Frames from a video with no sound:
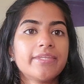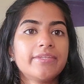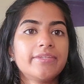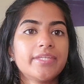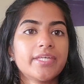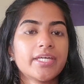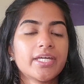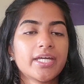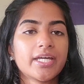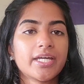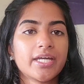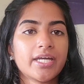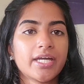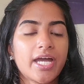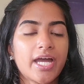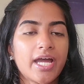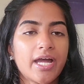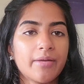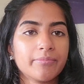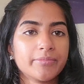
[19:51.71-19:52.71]
the
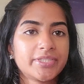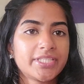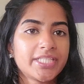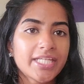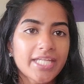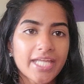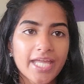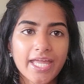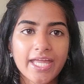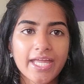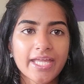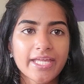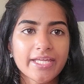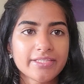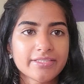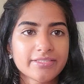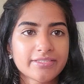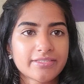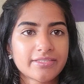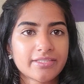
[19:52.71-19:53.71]

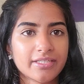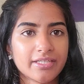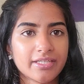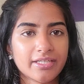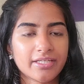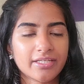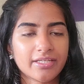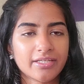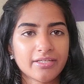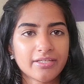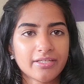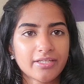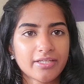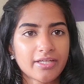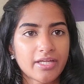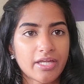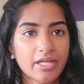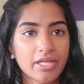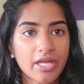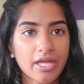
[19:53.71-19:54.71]
TAs, the
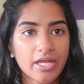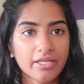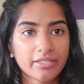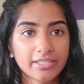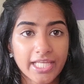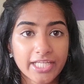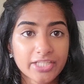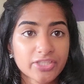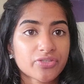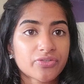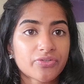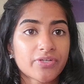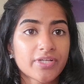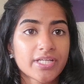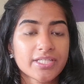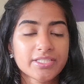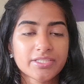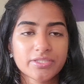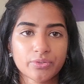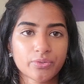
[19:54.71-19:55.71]

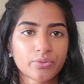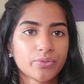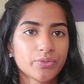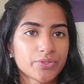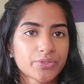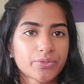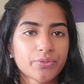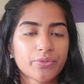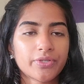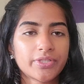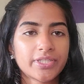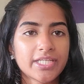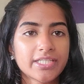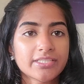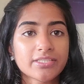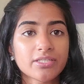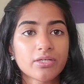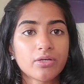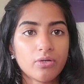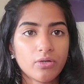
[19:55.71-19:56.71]
lecturers, the course
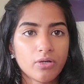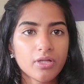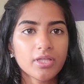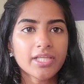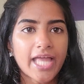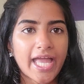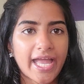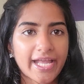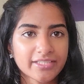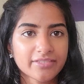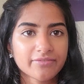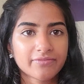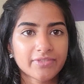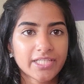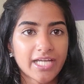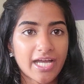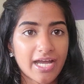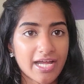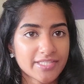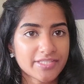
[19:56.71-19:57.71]
coordinators are all actively
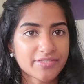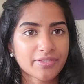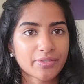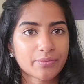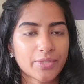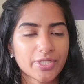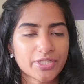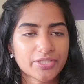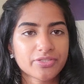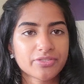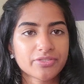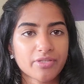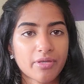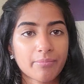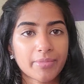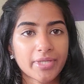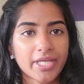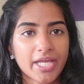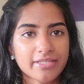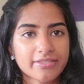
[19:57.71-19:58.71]
answering questions on
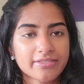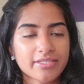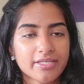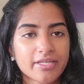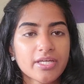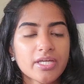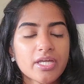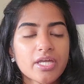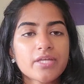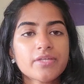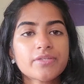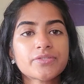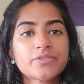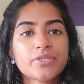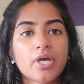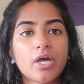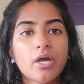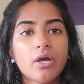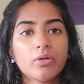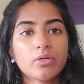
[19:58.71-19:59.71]
Piazza.
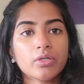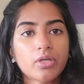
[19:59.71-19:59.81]
So